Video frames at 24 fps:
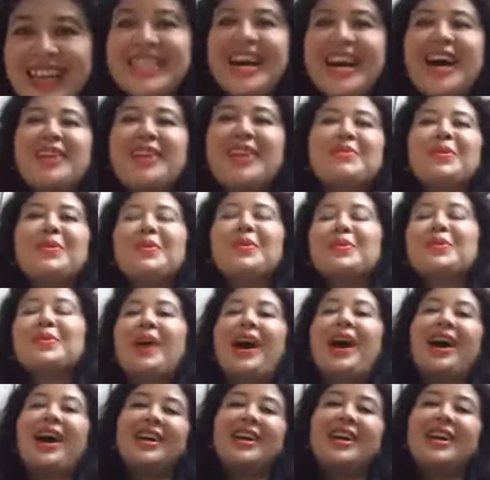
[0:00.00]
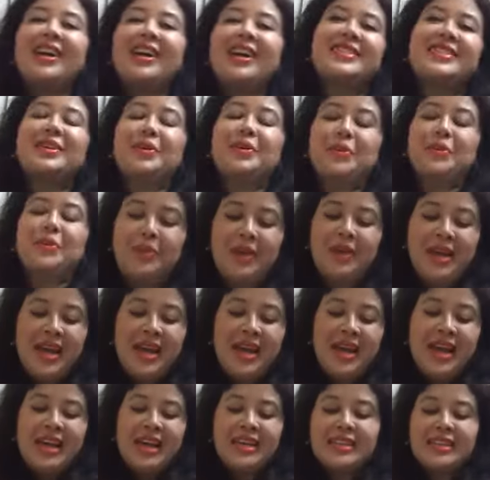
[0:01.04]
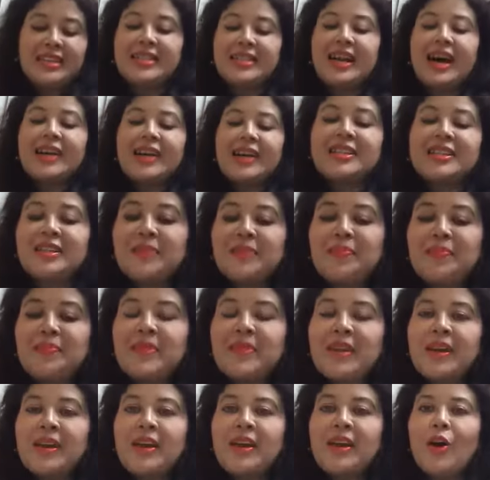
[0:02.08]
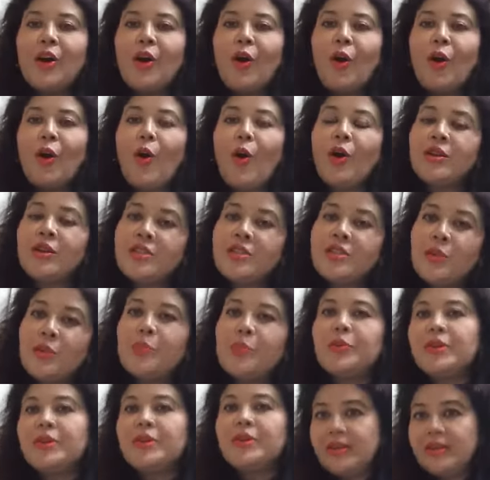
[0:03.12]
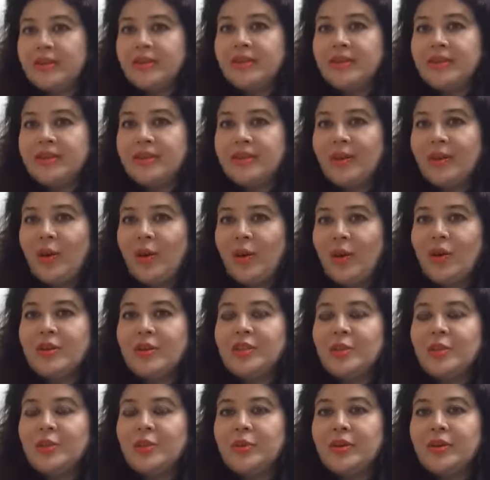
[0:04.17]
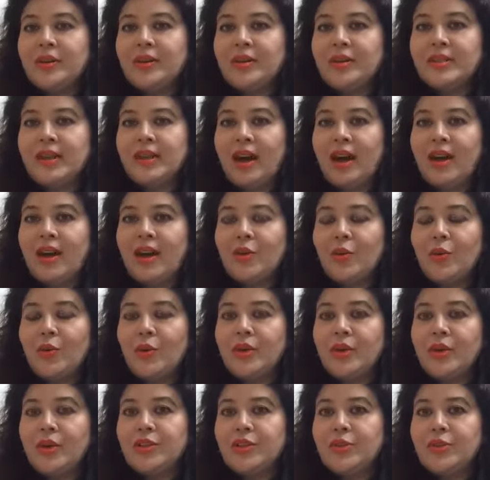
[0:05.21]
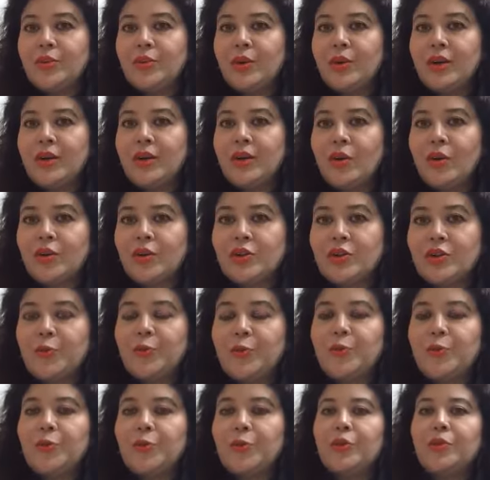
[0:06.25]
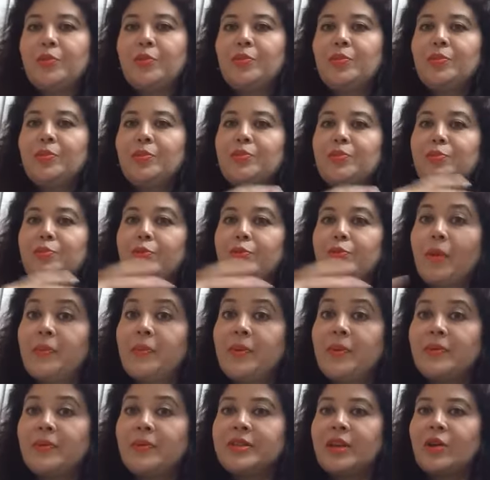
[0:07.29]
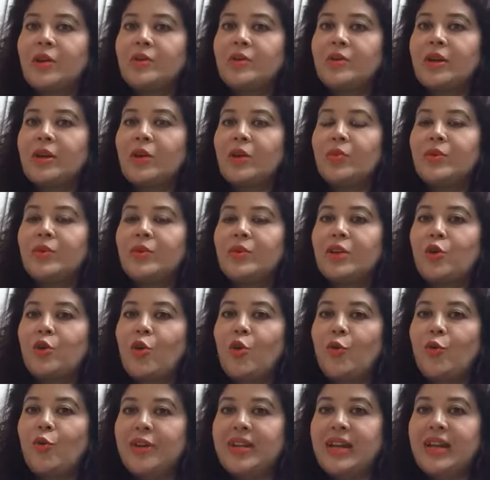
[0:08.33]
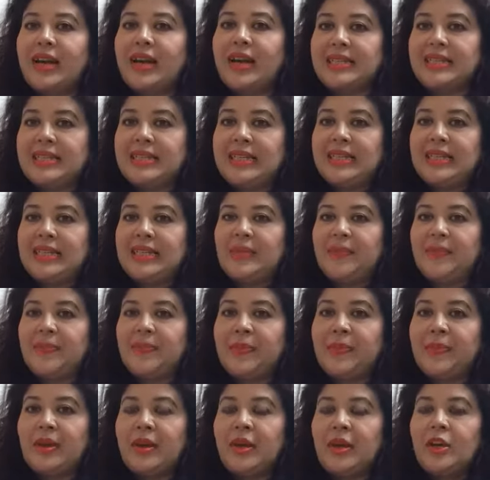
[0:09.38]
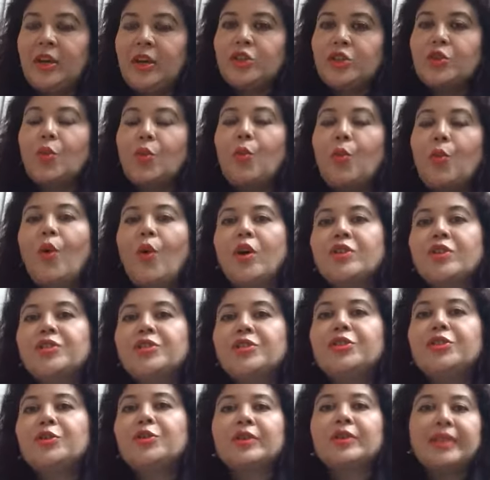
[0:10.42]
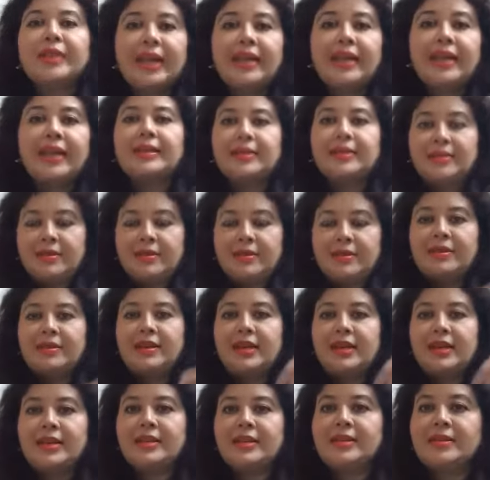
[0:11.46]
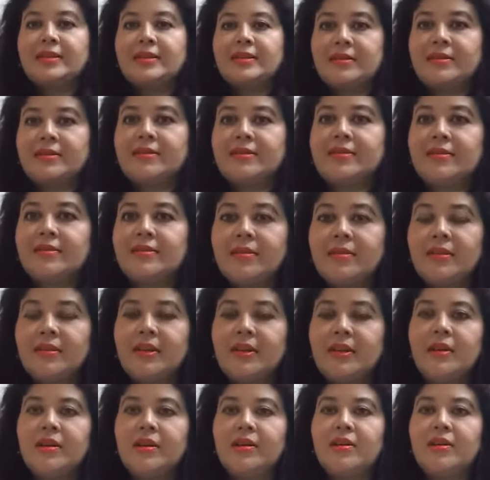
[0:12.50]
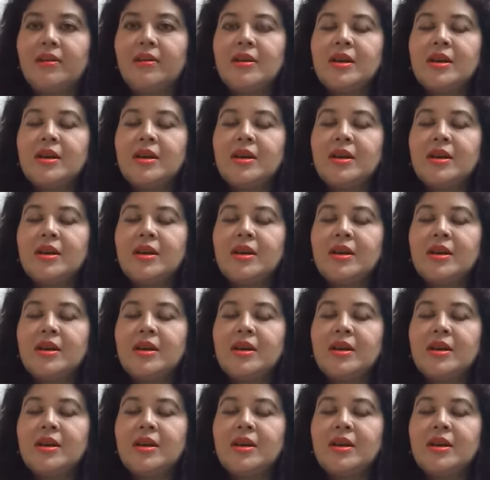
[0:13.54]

I'm going to ask you is that entrepreneurs are going through a lot of problems now with the COVID-19. So what do you think is the